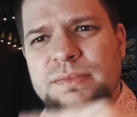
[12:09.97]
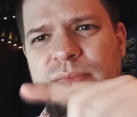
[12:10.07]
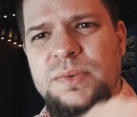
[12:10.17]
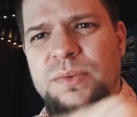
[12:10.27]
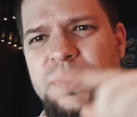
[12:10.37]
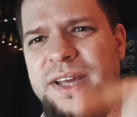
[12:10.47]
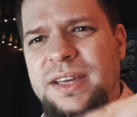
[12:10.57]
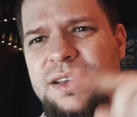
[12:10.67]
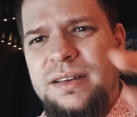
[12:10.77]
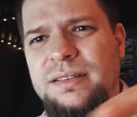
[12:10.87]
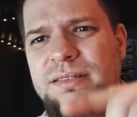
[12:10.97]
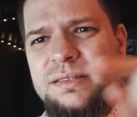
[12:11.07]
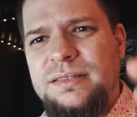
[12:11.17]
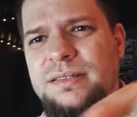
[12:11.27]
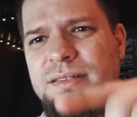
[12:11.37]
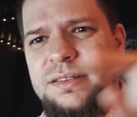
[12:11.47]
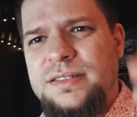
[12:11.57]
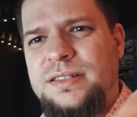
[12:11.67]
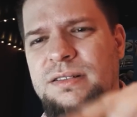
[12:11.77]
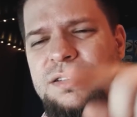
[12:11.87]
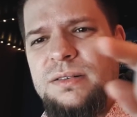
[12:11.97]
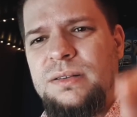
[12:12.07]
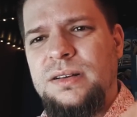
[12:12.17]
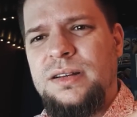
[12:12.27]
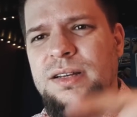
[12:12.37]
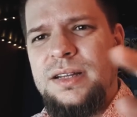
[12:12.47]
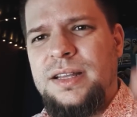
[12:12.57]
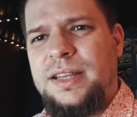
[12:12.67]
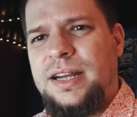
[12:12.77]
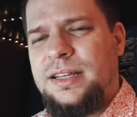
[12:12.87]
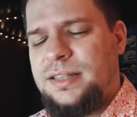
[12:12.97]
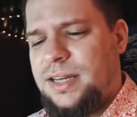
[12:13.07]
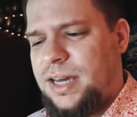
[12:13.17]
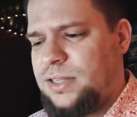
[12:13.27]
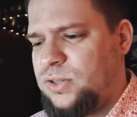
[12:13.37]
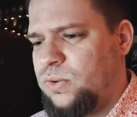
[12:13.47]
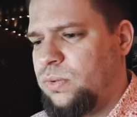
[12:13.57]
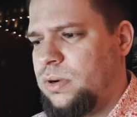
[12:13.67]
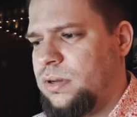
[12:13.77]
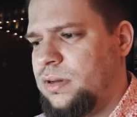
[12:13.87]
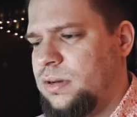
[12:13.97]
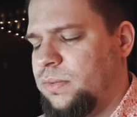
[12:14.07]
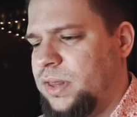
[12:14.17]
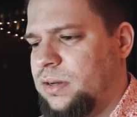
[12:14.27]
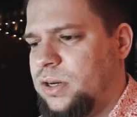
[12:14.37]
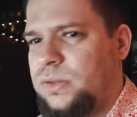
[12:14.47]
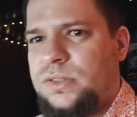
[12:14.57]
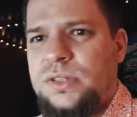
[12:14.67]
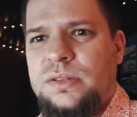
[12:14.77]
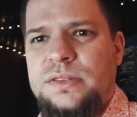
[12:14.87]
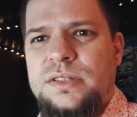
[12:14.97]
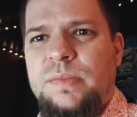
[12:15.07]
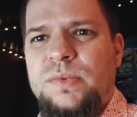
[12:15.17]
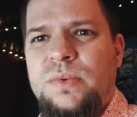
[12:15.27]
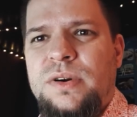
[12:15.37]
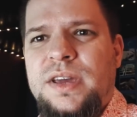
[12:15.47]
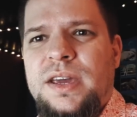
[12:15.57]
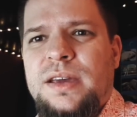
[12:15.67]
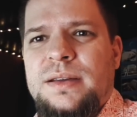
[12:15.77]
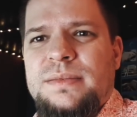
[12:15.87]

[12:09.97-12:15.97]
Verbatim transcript: ring, the circle, that indicates you were when the console stopped working.